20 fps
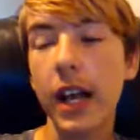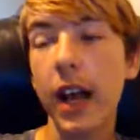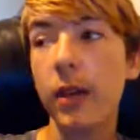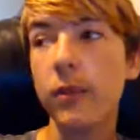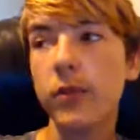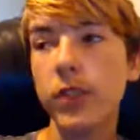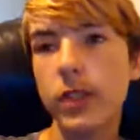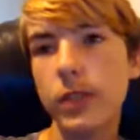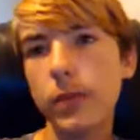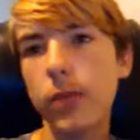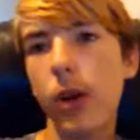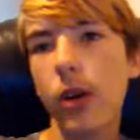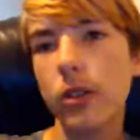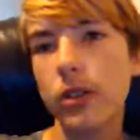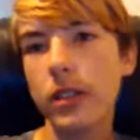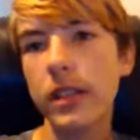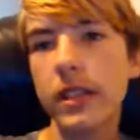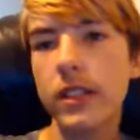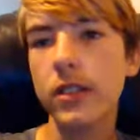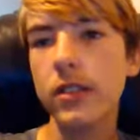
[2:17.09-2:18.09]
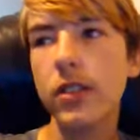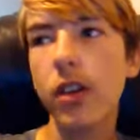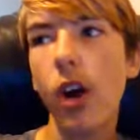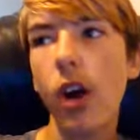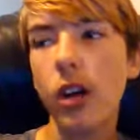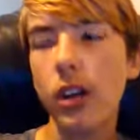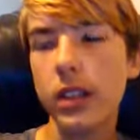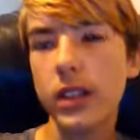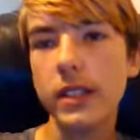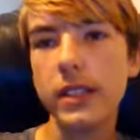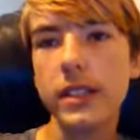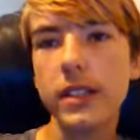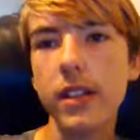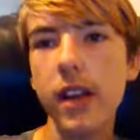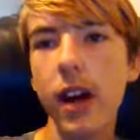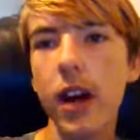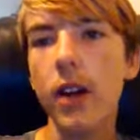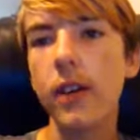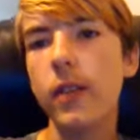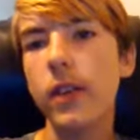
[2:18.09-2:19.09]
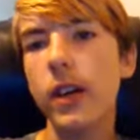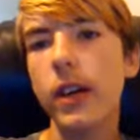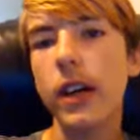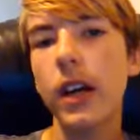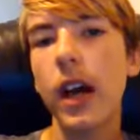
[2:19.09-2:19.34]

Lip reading: I'm just posting and talking stuff.